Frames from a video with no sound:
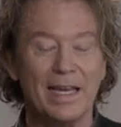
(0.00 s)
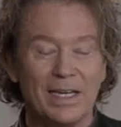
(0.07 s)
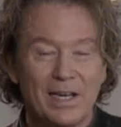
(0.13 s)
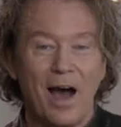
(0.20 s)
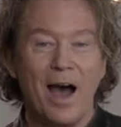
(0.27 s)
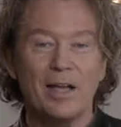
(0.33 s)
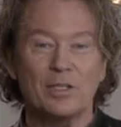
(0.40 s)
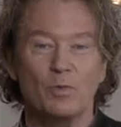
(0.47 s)

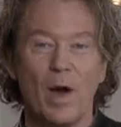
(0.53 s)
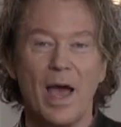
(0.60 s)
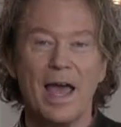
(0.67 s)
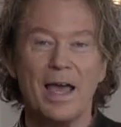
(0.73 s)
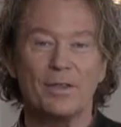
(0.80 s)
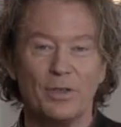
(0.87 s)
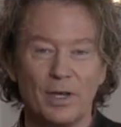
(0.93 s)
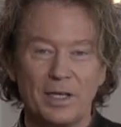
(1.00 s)
God's
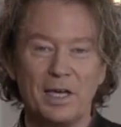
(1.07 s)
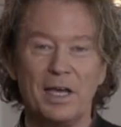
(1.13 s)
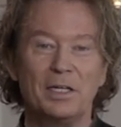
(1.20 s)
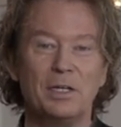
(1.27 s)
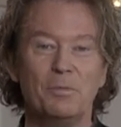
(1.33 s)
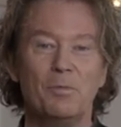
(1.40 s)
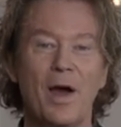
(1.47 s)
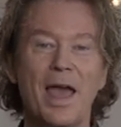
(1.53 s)
way, the
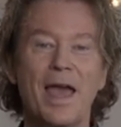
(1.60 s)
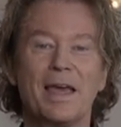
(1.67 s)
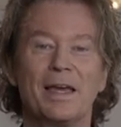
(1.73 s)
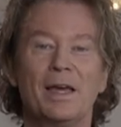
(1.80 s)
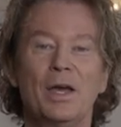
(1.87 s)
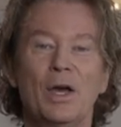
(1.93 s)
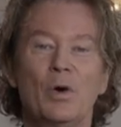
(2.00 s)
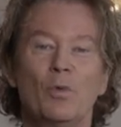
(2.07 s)
kingdom
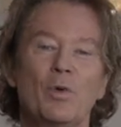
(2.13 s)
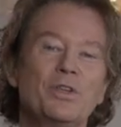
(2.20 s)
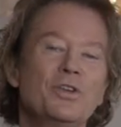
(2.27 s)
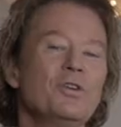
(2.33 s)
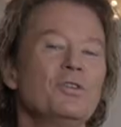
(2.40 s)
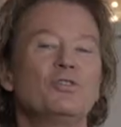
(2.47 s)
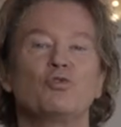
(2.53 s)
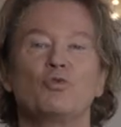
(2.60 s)
way. When
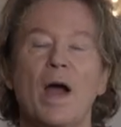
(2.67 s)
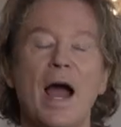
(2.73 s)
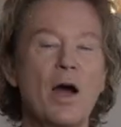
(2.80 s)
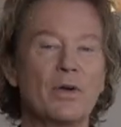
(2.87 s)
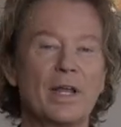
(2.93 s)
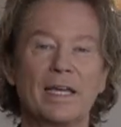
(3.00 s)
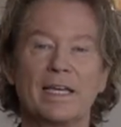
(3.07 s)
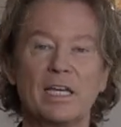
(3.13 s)
you're
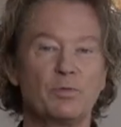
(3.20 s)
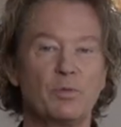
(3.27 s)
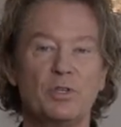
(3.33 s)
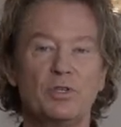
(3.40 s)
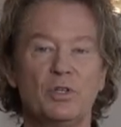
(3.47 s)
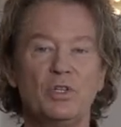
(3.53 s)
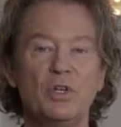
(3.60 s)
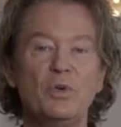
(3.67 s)
drowning, guess
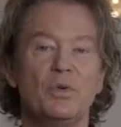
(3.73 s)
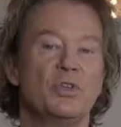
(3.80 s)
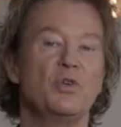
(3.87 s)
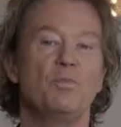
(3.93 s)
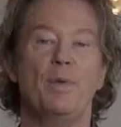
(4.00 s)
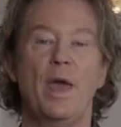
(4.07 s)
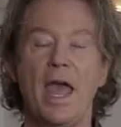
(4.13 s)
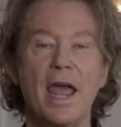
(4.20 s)
what you do? You
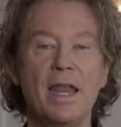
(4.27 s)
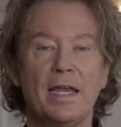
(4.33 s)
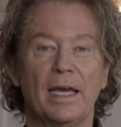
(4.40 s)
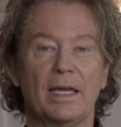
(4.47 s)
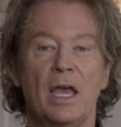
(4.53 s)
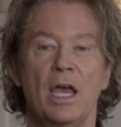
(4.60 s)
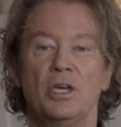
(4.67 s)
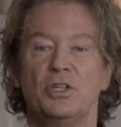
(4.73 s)

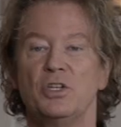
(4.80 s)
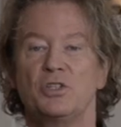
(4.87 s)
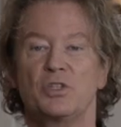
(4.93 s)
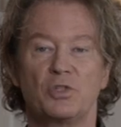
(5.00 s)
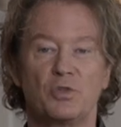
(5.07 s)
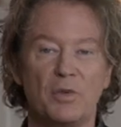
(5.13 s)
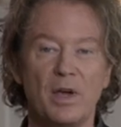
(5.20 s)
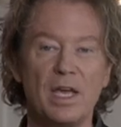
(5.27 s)
panic, you
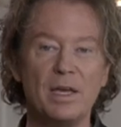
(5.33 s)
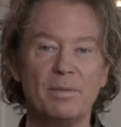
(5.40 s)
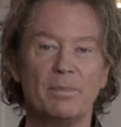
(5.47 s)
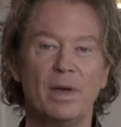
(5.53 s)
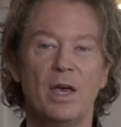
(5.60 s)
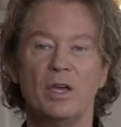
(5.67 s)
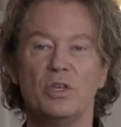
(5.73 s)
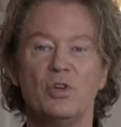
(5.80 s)
scream,
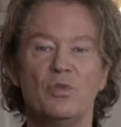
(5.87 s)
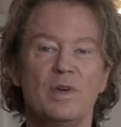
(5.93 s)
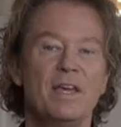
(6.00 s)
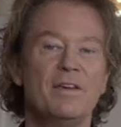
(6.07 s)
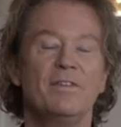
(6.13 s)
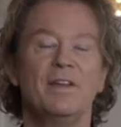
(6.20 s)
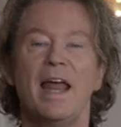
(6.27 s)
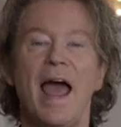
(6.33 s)
you
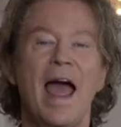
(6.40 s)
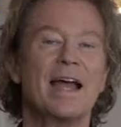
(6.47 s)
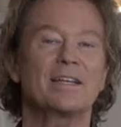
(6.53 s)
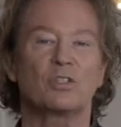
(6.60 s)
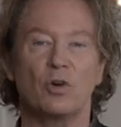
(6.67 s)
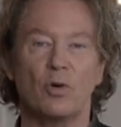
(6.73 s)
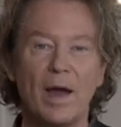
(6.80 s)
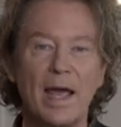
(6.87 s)
even
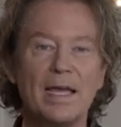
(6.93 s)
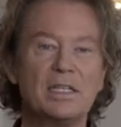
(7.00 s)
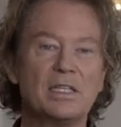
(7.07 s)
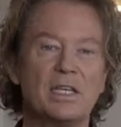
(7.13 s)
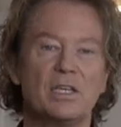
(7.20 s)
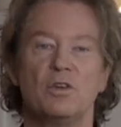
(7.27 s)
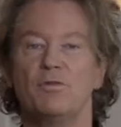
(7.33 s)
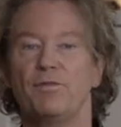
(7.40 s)
act
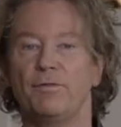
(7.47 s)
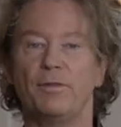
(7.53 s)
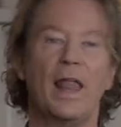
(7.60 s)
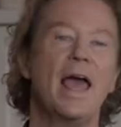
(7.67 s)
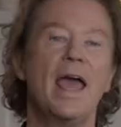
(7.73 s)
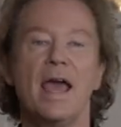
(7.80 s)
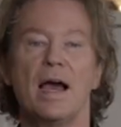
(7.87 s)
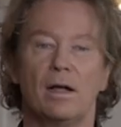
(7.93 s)
crazy, you
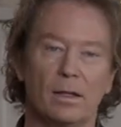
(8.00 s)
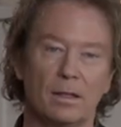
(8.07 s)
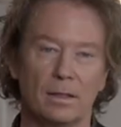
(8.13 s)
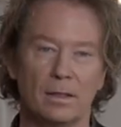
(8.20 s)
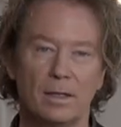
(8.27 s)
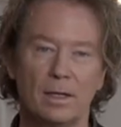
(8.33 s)
flail.